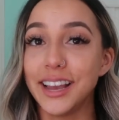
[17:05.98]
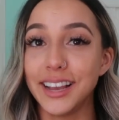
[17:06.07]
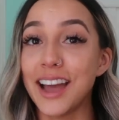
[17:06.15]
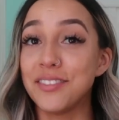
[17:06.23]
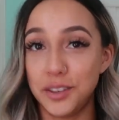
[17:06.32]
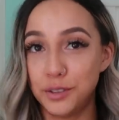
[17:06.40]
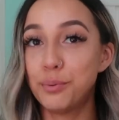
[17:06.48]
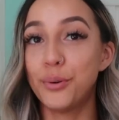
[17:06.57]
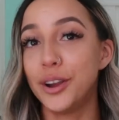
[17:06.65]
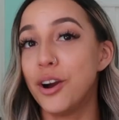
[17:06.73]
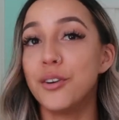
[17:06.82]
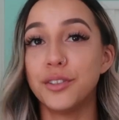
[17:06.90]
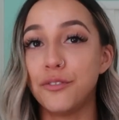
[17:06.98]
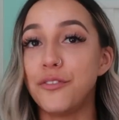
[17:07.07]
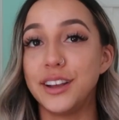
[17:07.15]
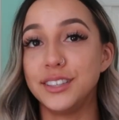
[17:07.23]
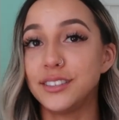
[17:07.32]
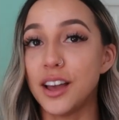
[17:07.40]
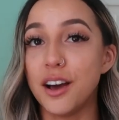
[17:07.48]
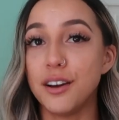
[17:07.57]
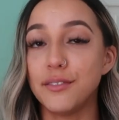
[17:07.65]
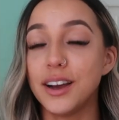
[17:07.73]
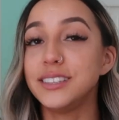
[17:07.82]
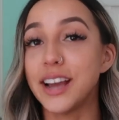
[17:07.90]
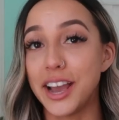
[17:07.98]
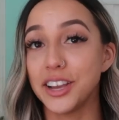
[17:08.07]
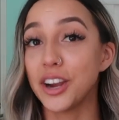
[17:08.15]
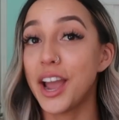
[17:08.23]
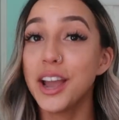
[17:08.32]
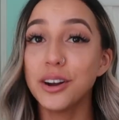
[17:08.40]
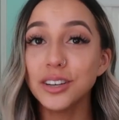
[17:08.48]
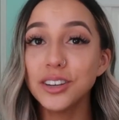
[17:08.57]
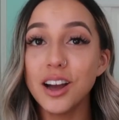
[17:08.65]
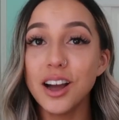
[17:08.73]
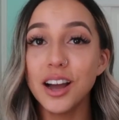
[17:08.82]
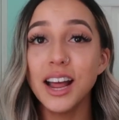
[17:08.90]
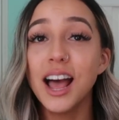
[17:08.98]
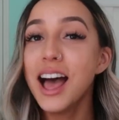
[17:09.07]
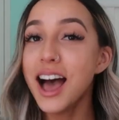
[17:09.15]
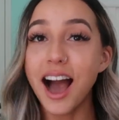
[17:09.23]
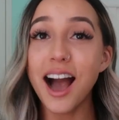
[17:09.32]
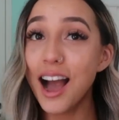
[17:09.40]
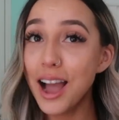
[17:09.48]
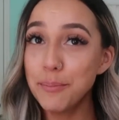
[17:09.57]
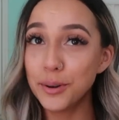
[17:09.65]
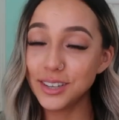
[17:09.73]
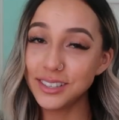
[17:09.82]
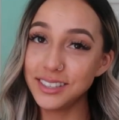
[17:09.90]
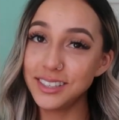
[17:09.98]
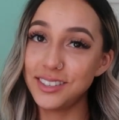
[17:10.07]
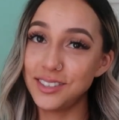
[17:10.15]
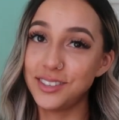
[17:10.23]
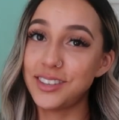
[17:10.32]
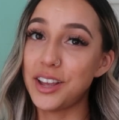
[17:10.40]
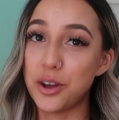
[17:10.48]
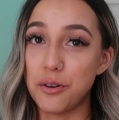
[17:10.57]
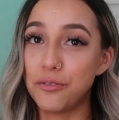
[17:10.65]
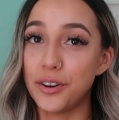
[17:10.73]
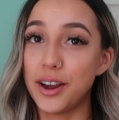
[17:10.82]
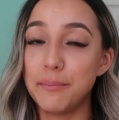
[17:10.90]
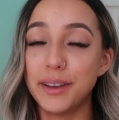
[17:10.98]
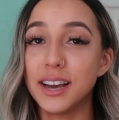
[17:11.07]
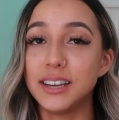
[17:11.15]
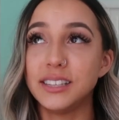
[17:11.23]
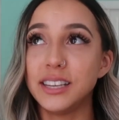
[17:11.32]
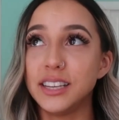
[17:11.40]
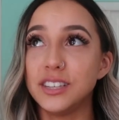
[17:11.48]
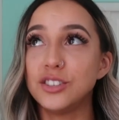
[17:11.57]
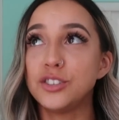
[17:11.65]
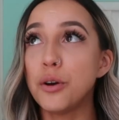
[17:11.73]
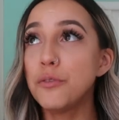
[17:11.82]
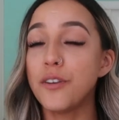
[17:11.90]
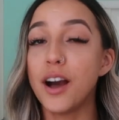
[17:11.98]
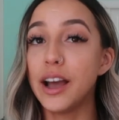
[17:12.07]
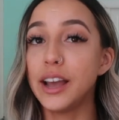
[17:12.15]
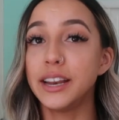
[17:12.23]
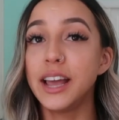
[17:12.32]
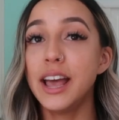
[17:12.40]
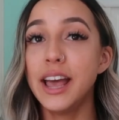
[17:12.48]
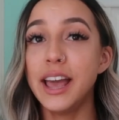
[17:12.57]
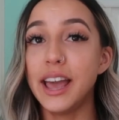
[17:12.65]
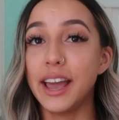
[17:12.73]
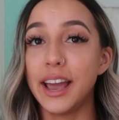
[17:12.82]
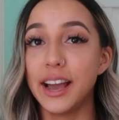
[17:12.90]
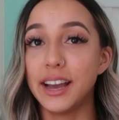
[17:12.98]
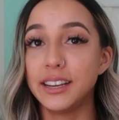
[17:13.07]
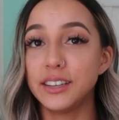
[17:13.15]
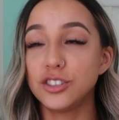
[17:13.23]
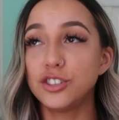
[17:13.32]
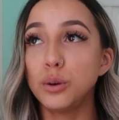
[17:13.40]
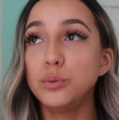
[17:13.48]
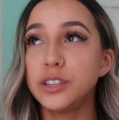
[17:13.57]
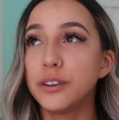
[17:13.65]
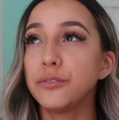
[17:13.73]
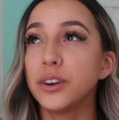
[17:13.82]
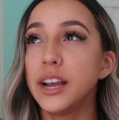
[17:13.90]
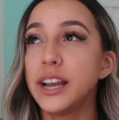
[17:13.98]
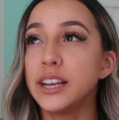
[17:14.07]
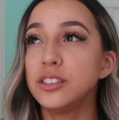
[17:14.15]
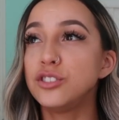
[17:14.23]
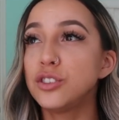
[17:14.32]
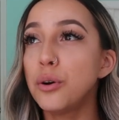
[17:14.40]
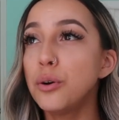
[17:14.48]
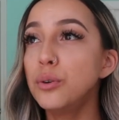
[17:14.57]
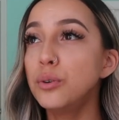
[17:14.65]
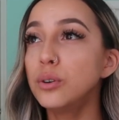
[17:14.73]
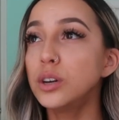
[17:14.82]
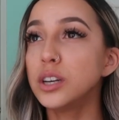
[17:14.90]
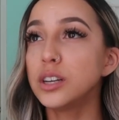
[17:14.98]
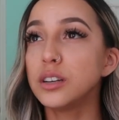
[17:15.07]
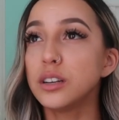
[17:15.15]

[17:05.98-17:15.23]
like at this point on the fence of dyeing your hair or not I personally still say go for it because it is so fun and so different and so